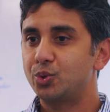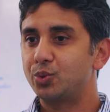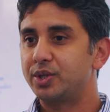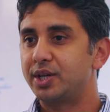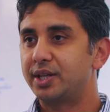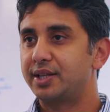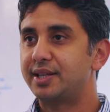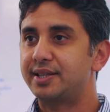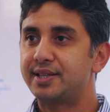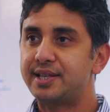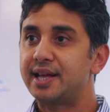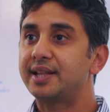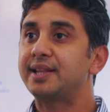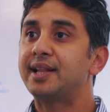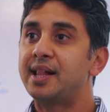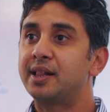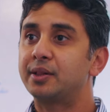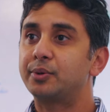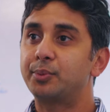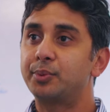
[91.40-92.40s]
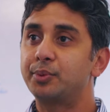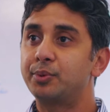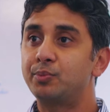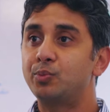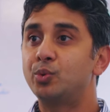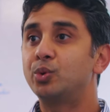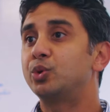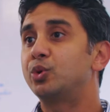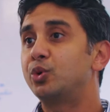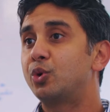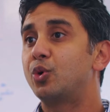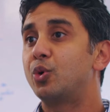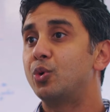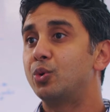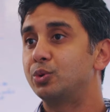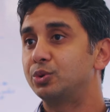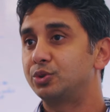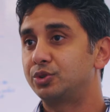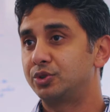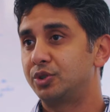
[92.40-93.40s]
that that algorithm won't
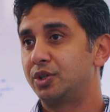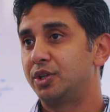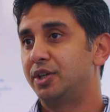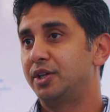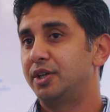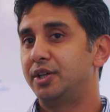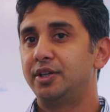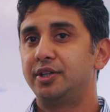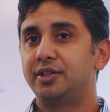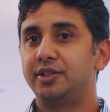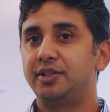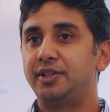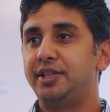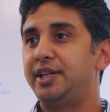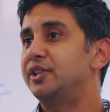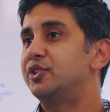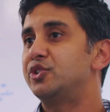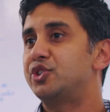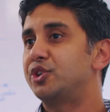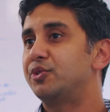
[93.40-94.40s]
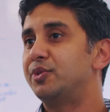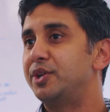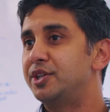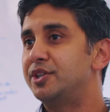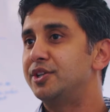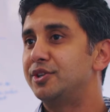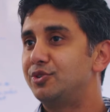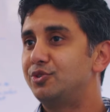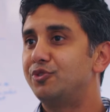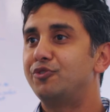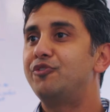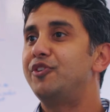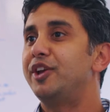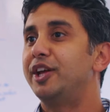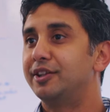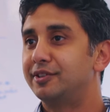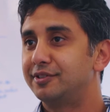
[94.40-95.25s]
cause the energy grid to fail,